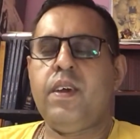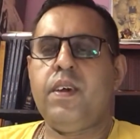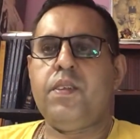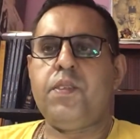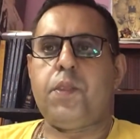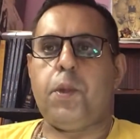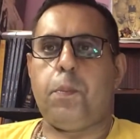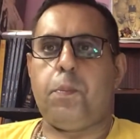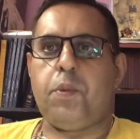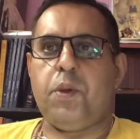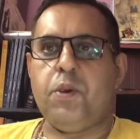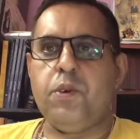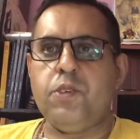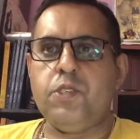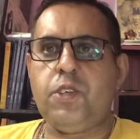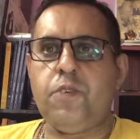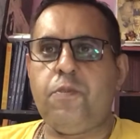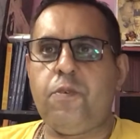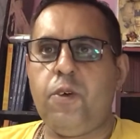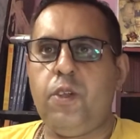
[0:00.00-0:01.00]
The
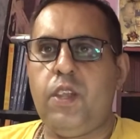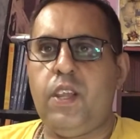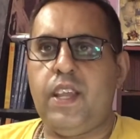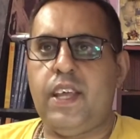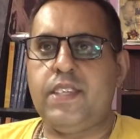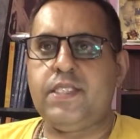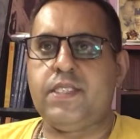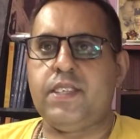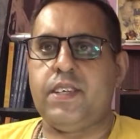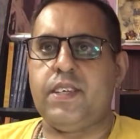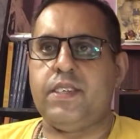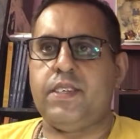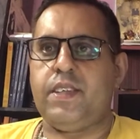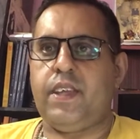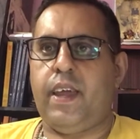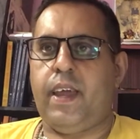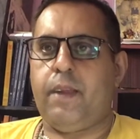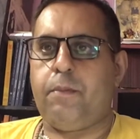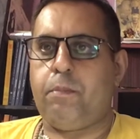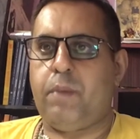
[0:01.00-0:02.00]
beautiful lesson
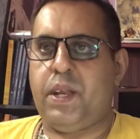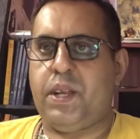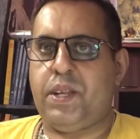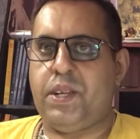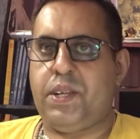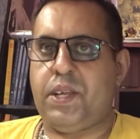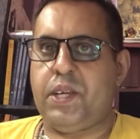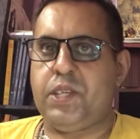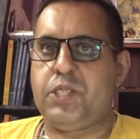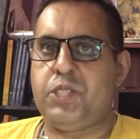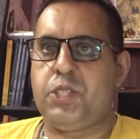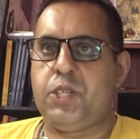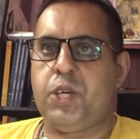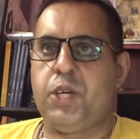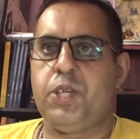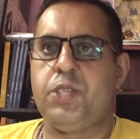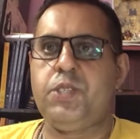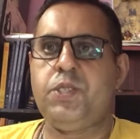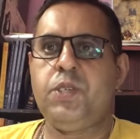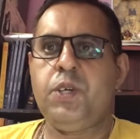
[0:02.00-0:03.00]
and
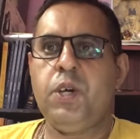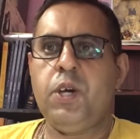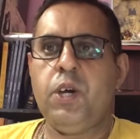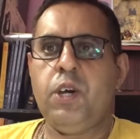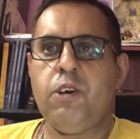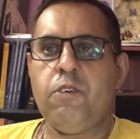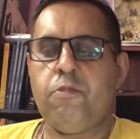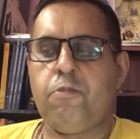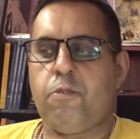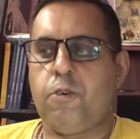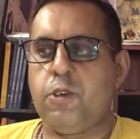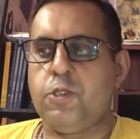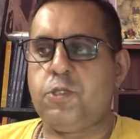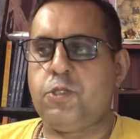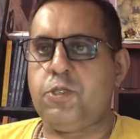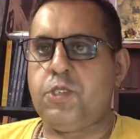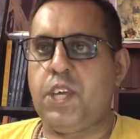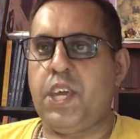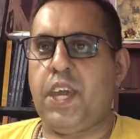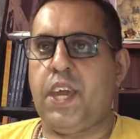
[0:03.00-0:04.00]
meditation for
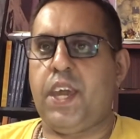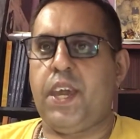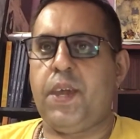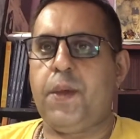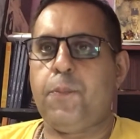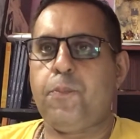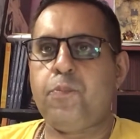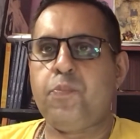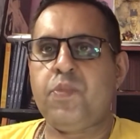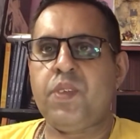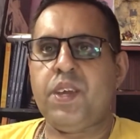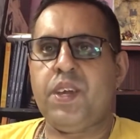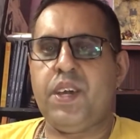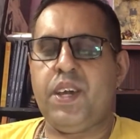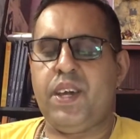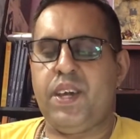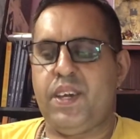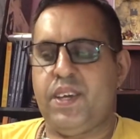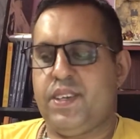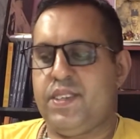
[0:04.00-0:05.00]
today
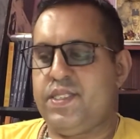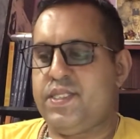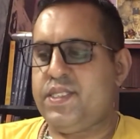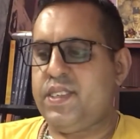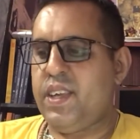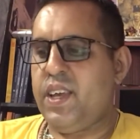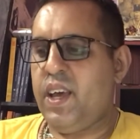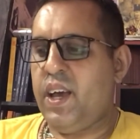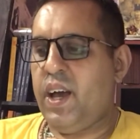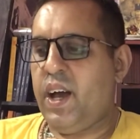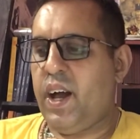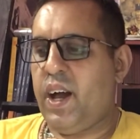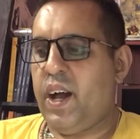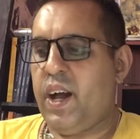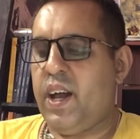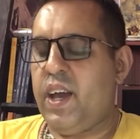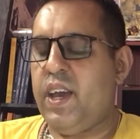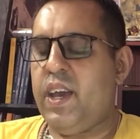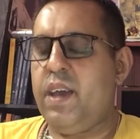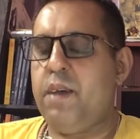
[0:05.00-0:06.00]
is
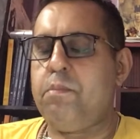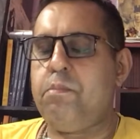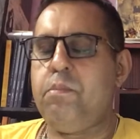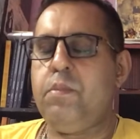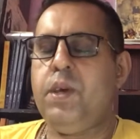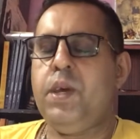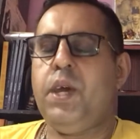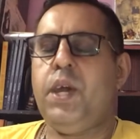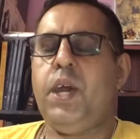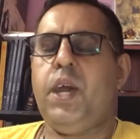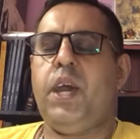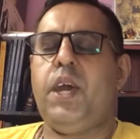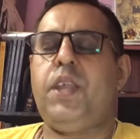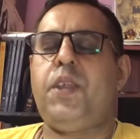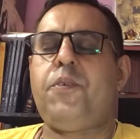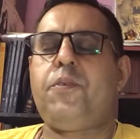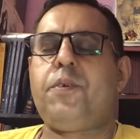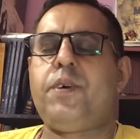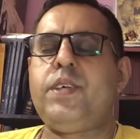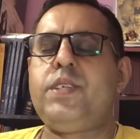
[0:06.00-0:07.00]
I am
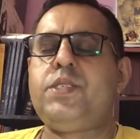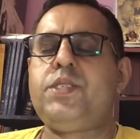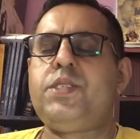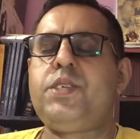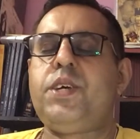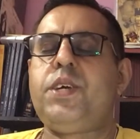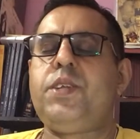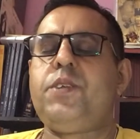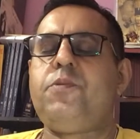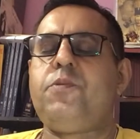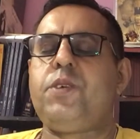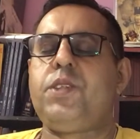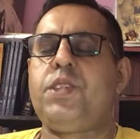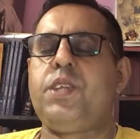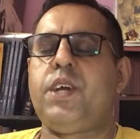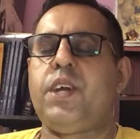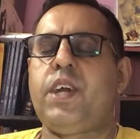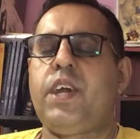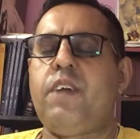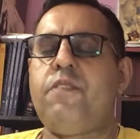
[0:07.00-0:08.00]
entrusted with
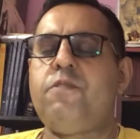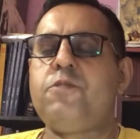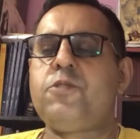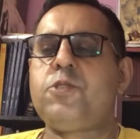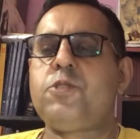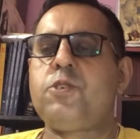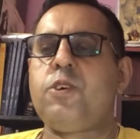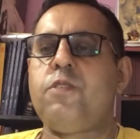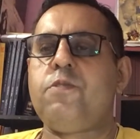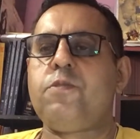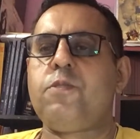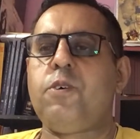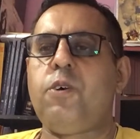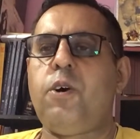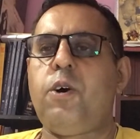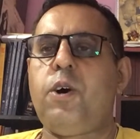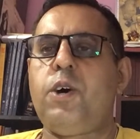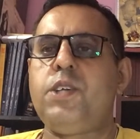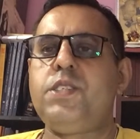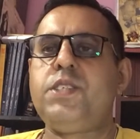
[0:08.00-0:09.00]
the gifts of
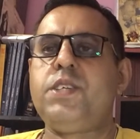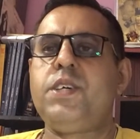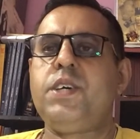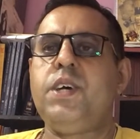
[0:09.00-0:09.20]
God.